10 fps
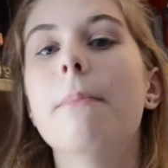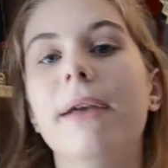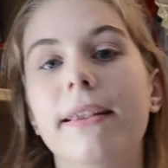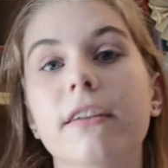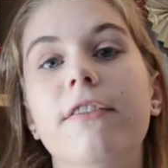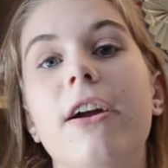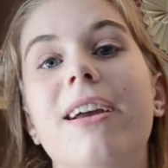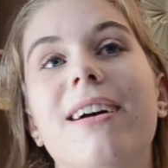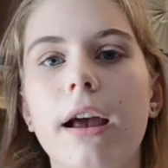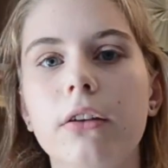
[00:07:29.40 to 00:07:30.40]
but it's still very
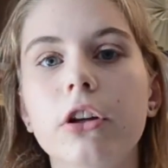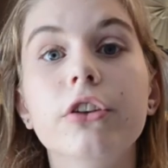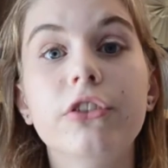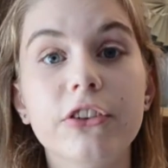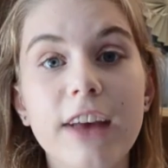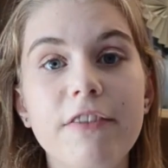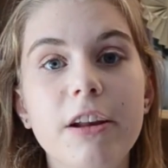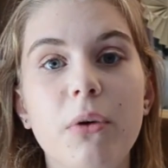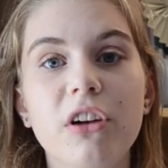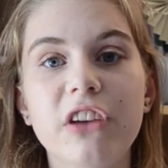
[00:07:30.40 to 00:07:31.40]
good. You should
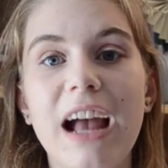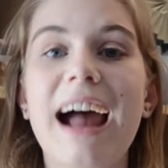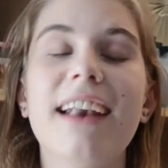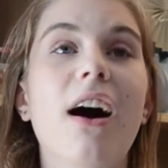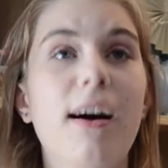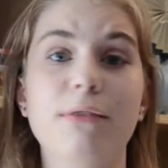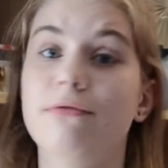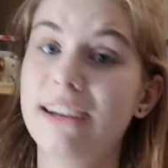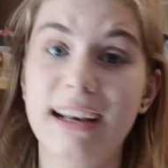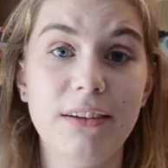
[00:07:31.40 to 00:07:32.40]
definitely watch it, and I
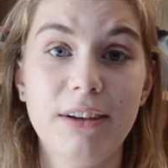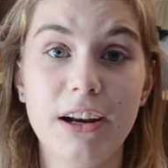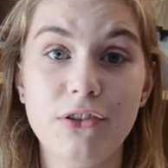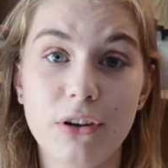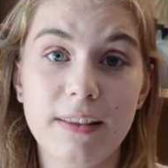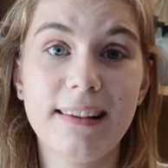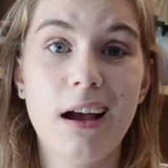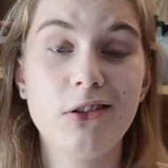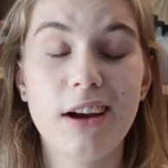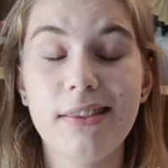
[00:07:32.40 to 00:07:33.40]
really, really enjoyed the
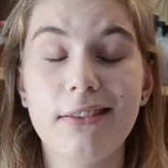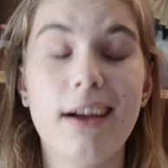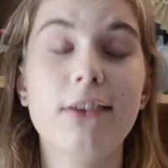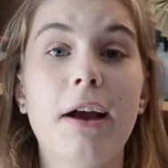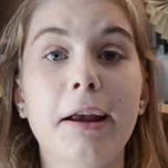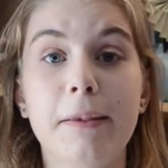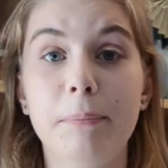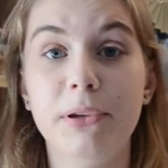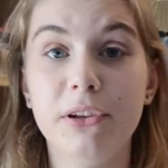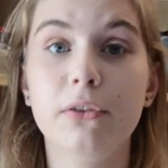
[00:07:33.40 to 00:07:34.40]
soundtrack. The soundtrack is
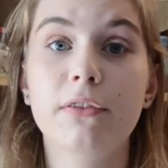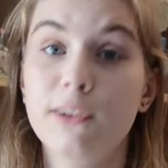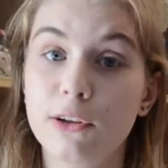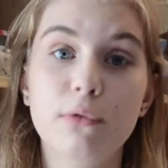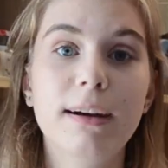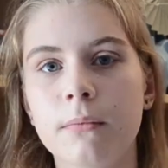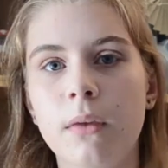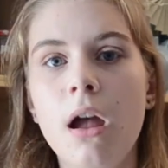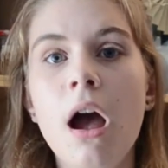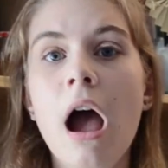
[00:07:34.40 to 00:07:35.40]
beautiful.
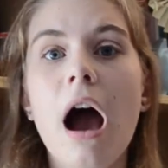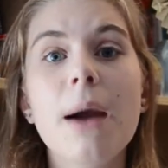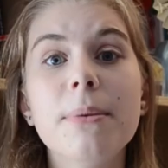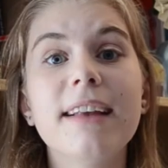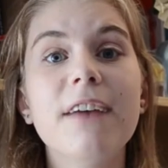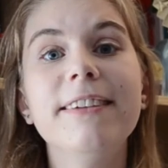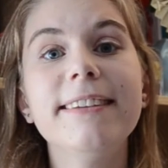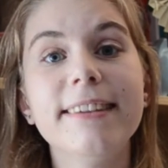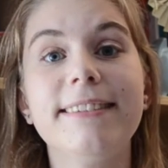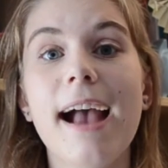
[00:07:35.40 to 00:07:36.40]
I would definitely
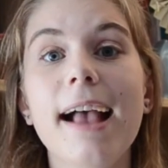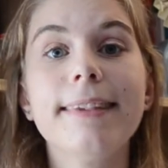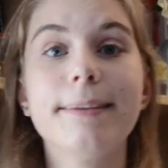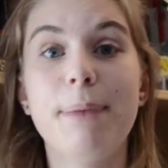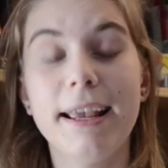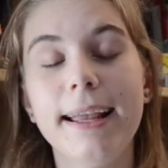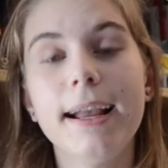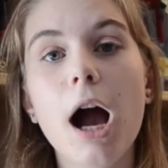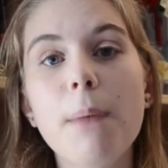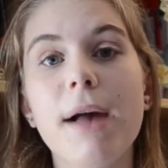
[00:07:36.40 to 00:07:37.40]
suggest picking
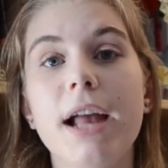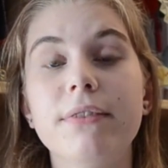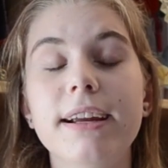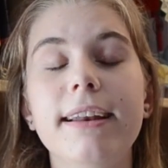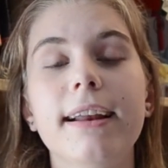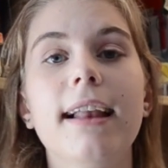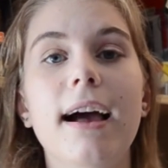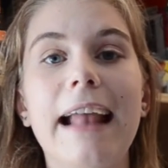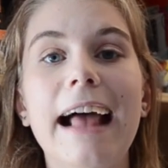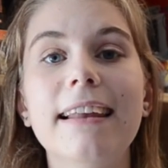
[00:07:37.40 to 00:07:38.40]
up and reading
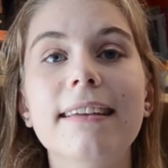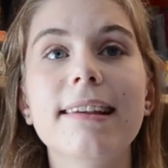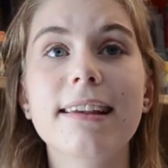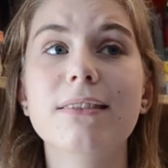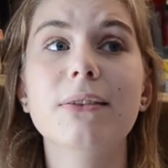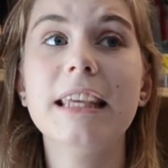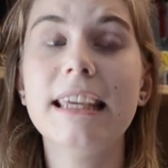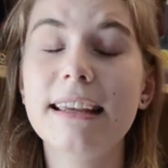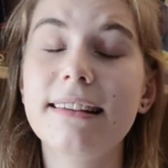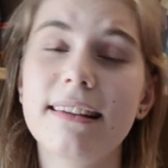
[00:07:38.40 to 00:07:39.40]
Cloud Atlas. It's not the
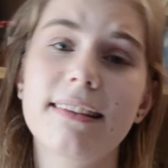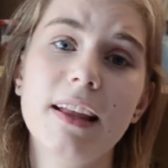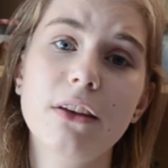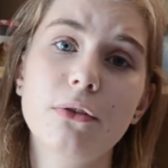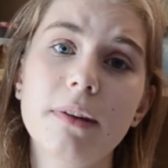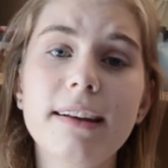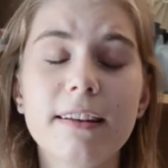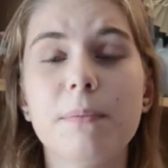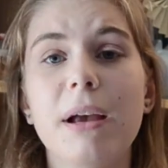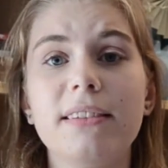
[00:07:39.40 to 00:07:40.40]
easiest thing to read,
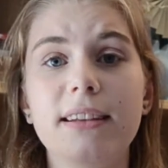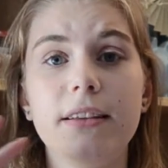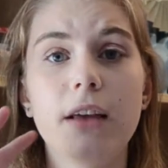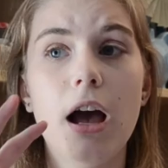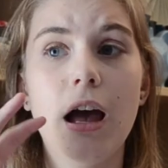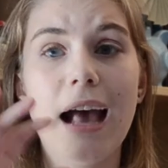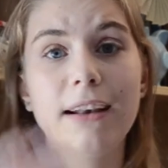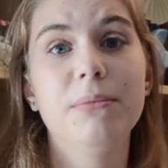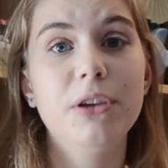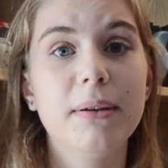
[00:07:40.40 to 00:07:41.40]
especially
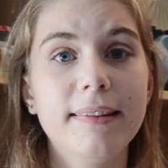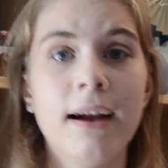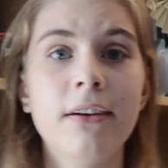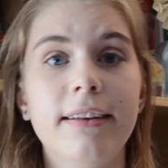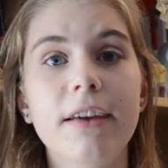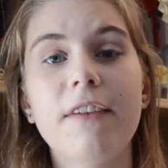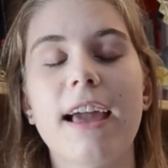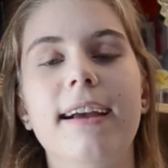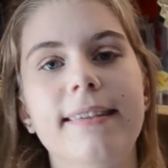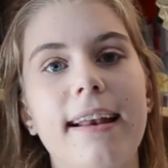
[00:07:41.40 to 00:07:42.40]
Adam Ewing's narrative.
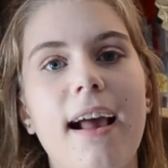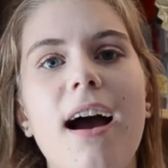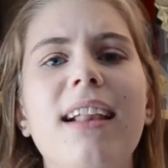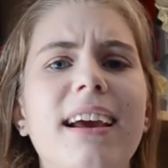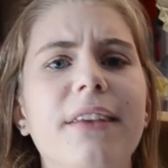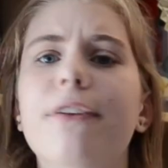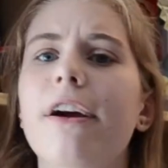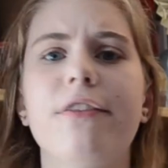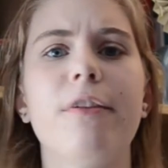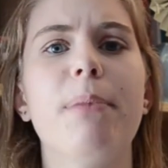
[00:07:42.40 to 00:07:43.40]
Like I said earlier, it's
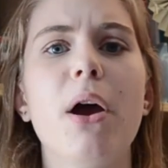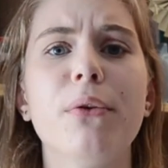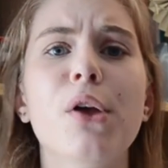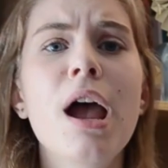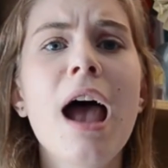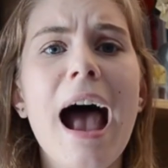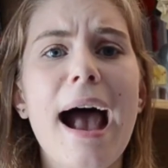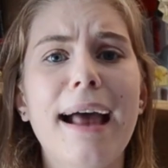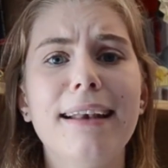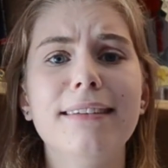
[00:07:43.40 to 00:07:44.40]
very verbose,
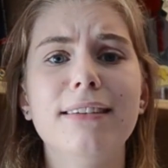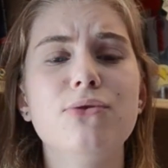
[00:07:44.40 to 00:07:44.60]
and